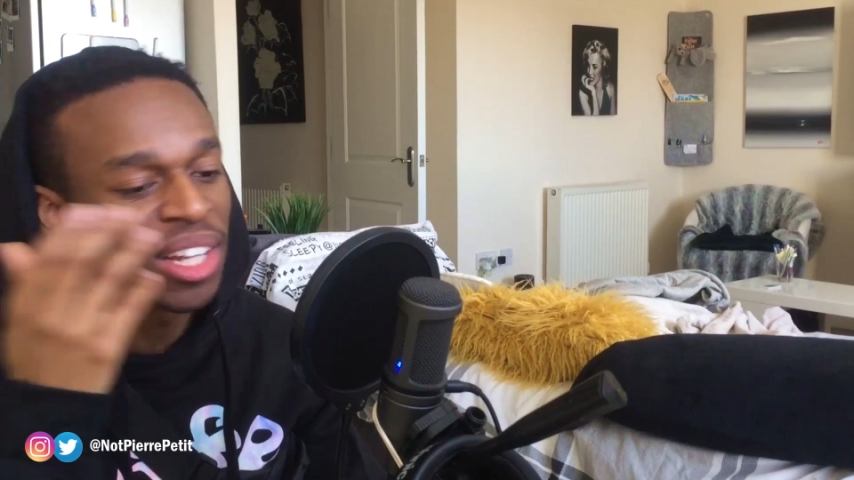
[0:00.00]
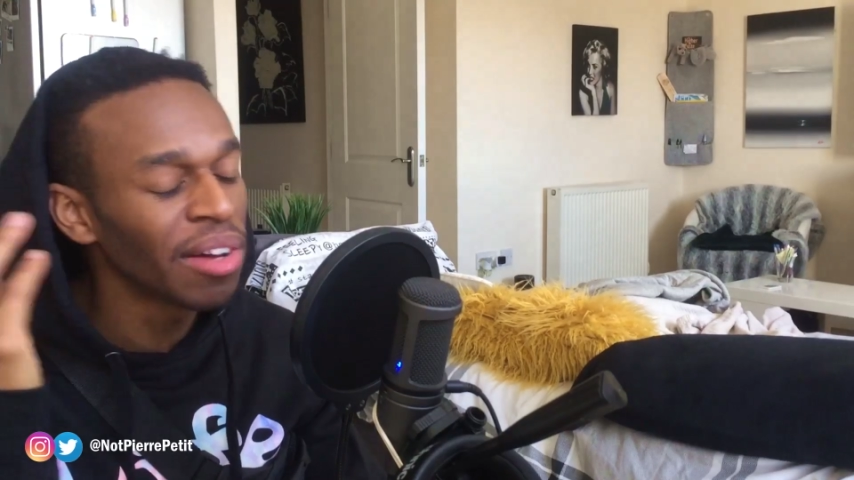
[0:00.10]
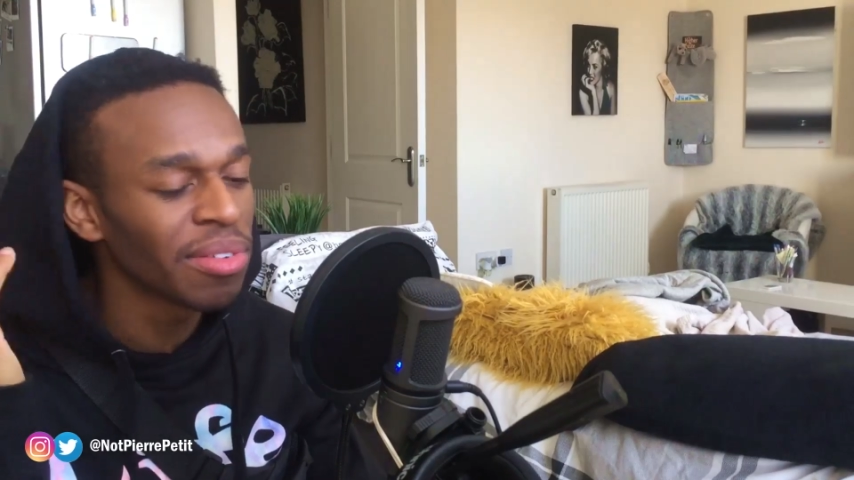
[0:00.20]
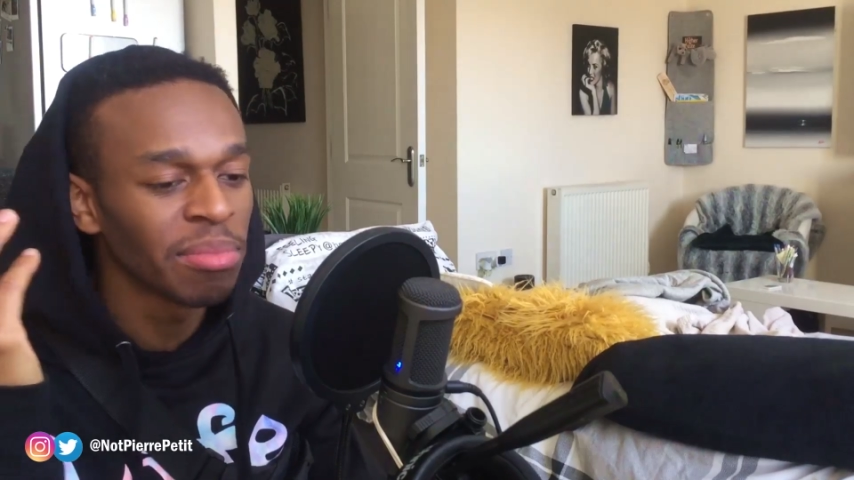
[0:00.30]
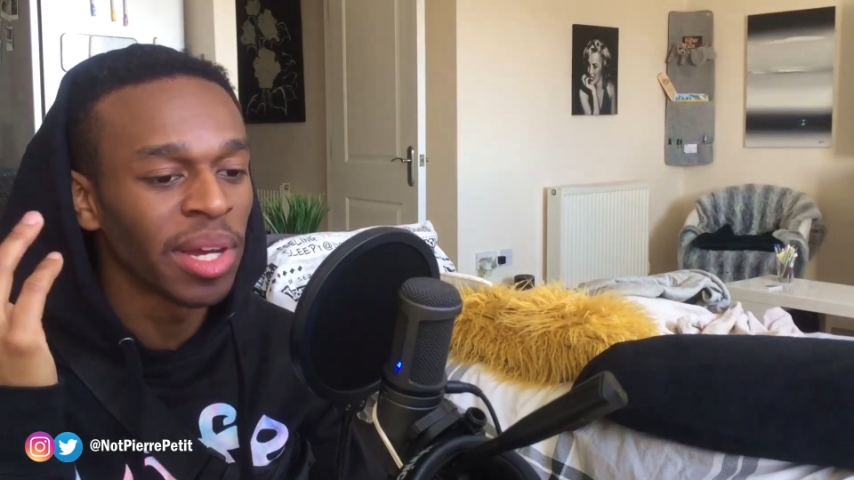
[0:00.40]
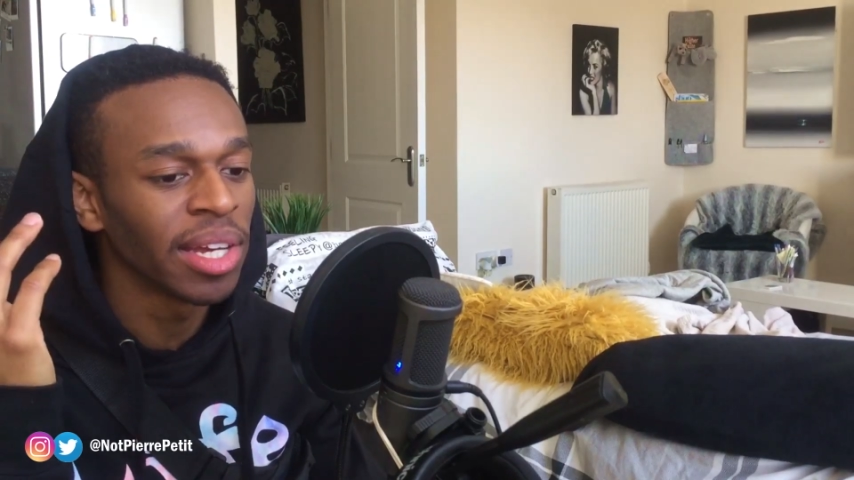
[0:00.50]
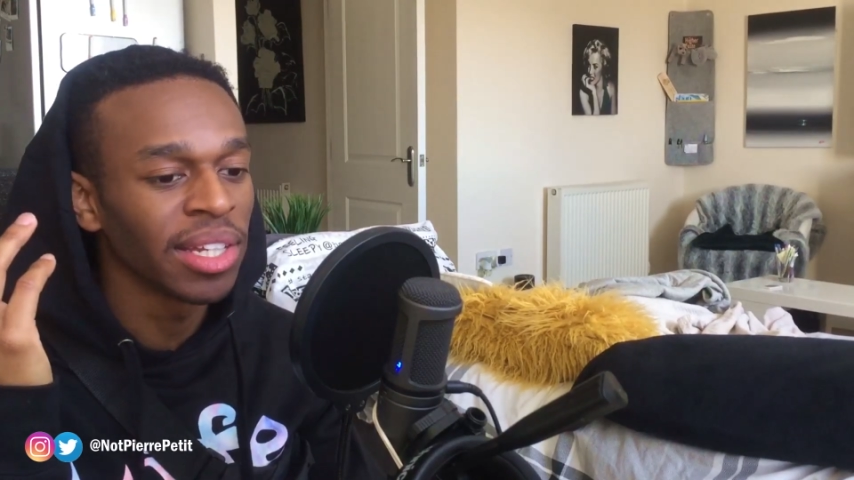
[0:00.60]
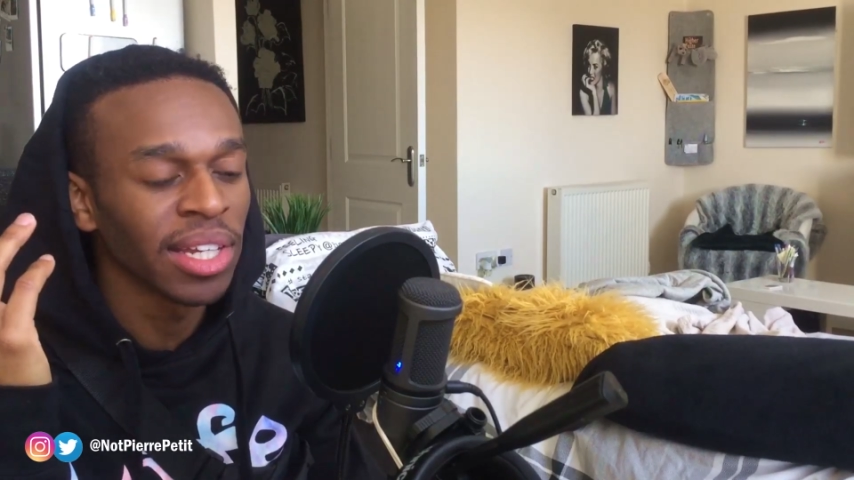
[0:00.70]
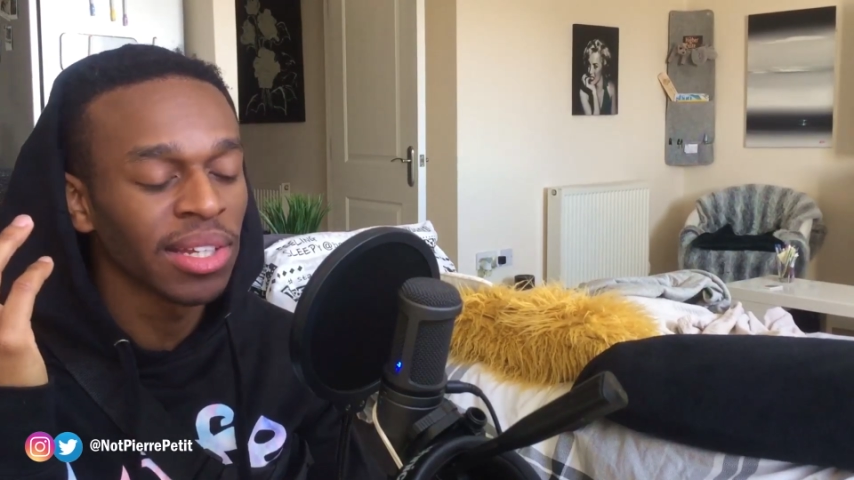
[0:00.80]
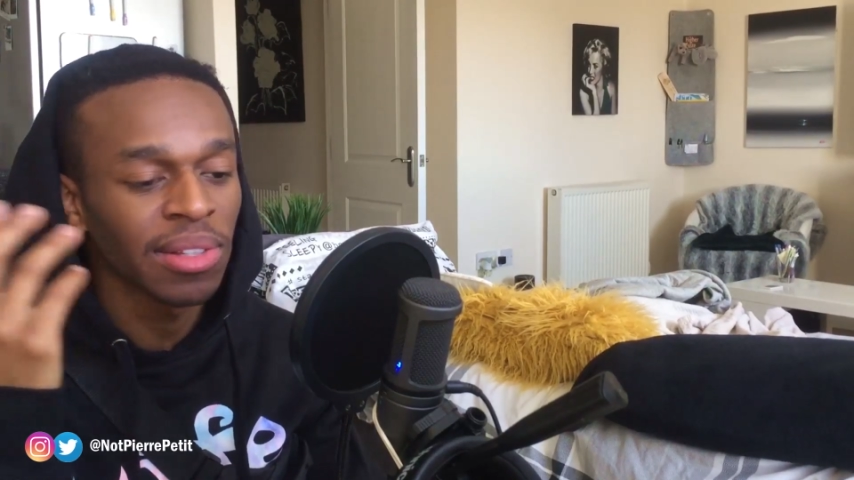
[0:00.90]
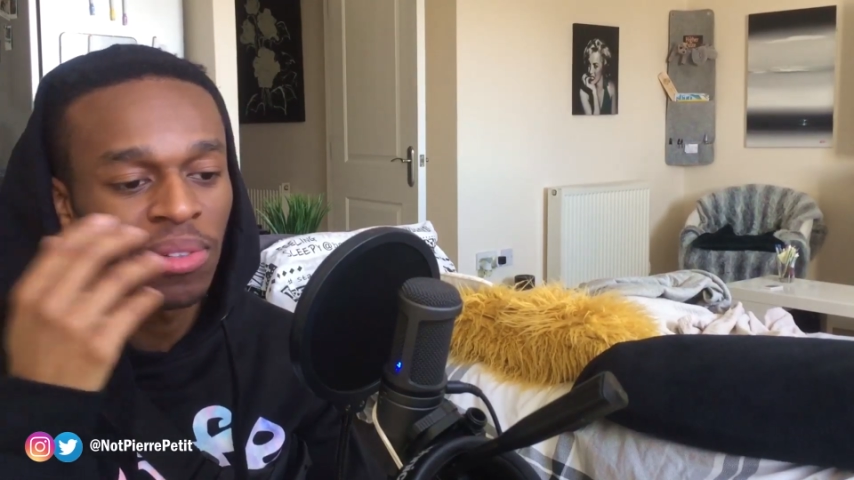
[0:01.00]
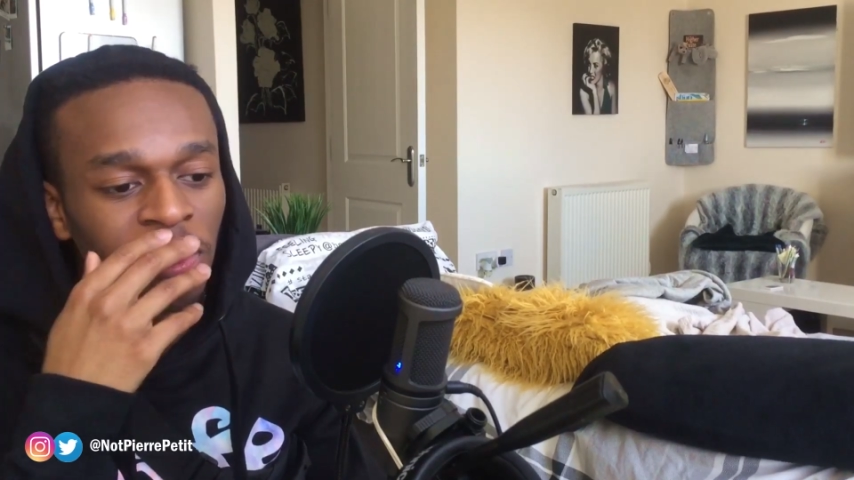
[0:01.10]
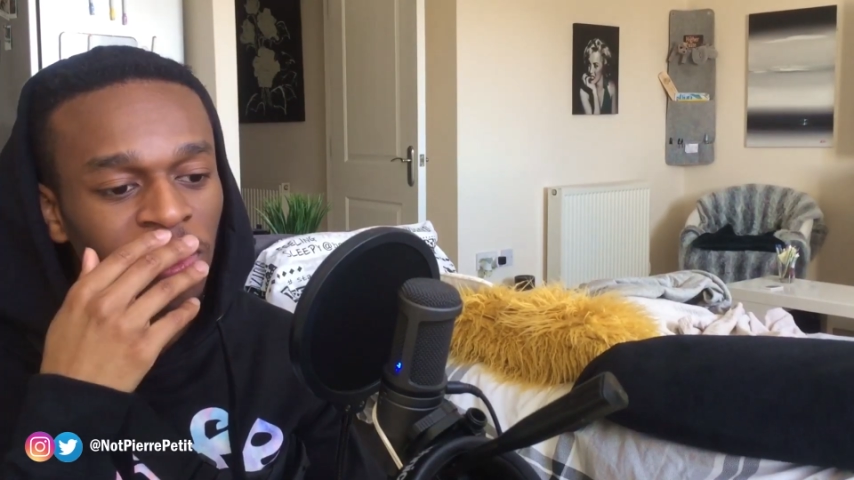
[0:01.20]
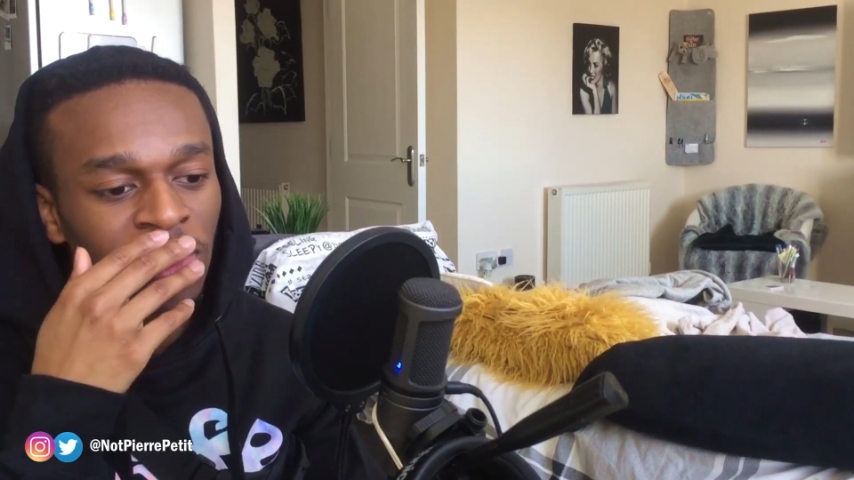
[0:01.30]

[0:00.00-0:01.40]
I love it, man. Like,